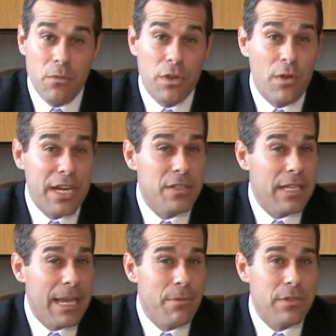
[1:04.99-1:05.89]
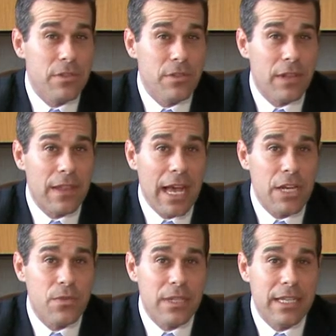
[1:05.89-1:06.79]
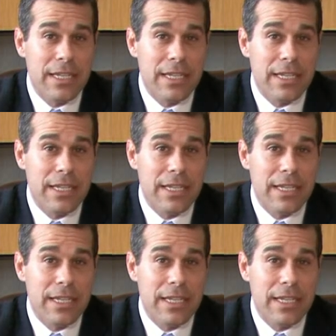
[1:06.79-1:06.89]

Were you actually able to do the laundry?